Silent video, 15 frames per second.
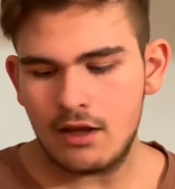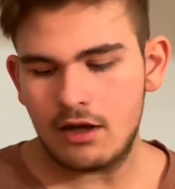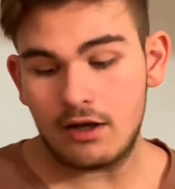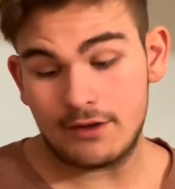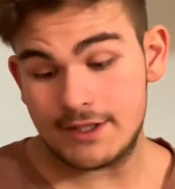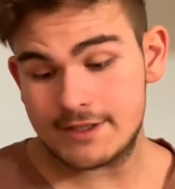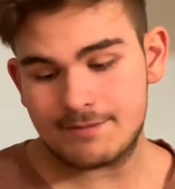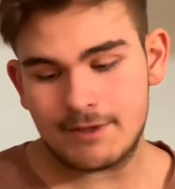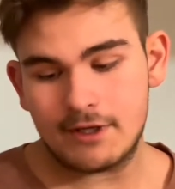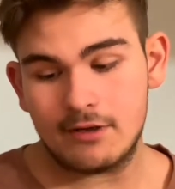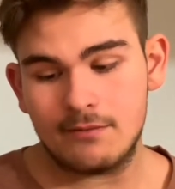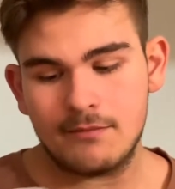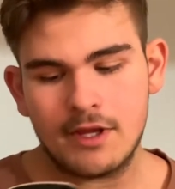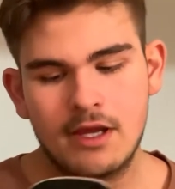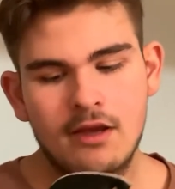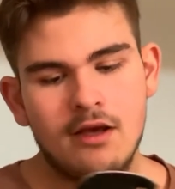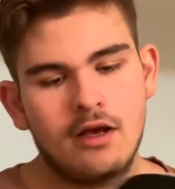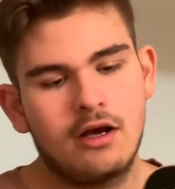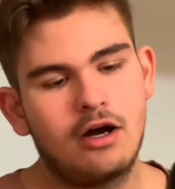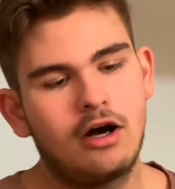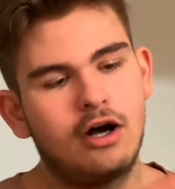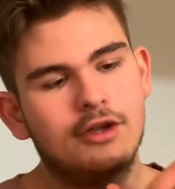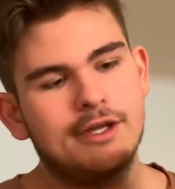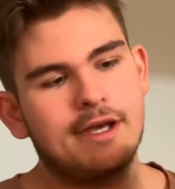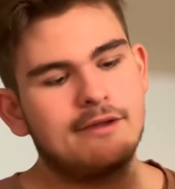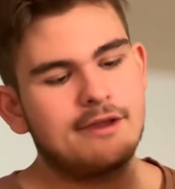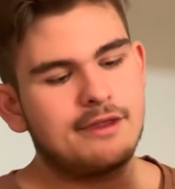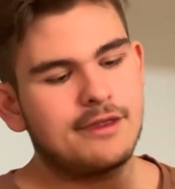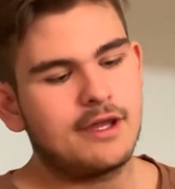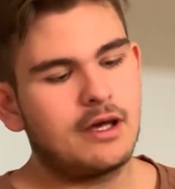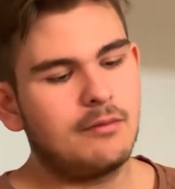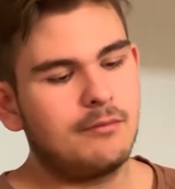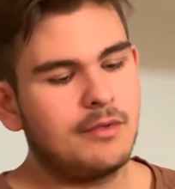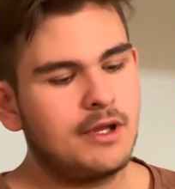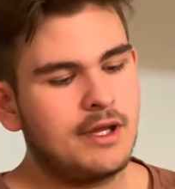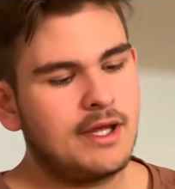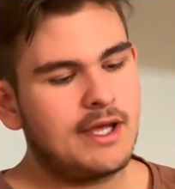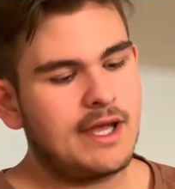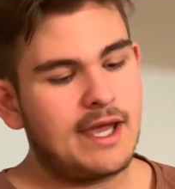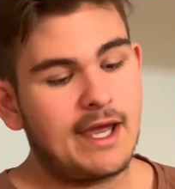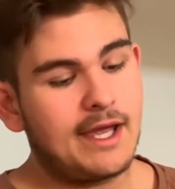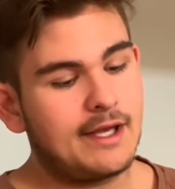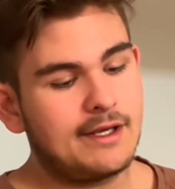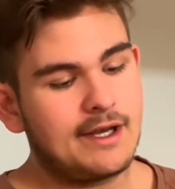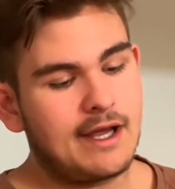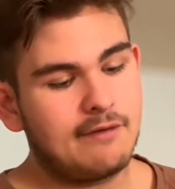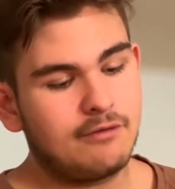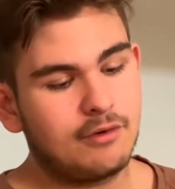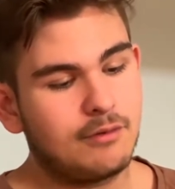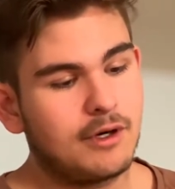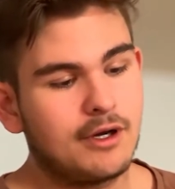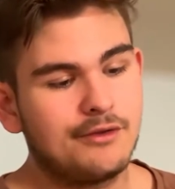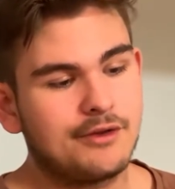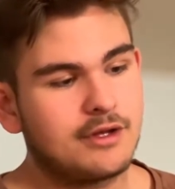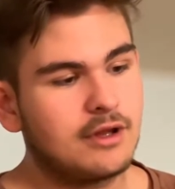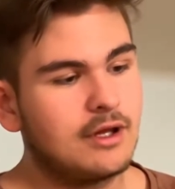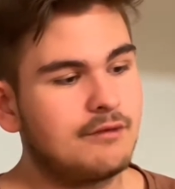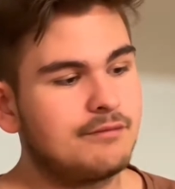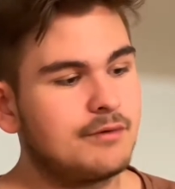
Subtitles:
on this pair, all down the thumb, and everywhere on the glove.